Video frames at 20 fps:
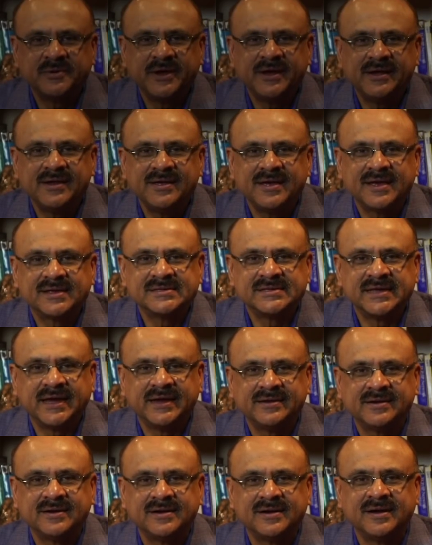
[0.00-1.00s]
waiting
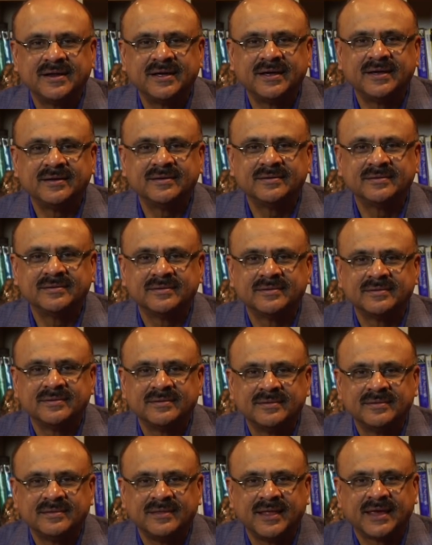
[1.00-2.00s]
excitedly
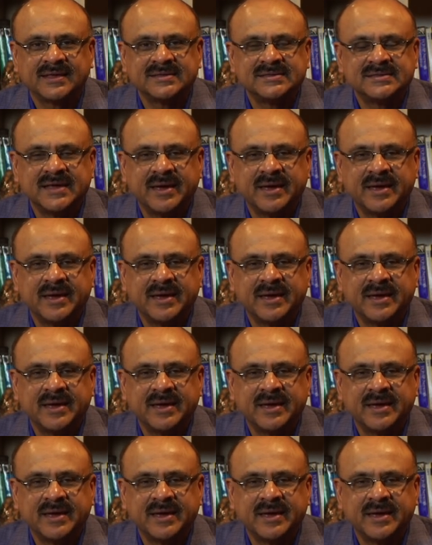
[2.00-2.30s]
next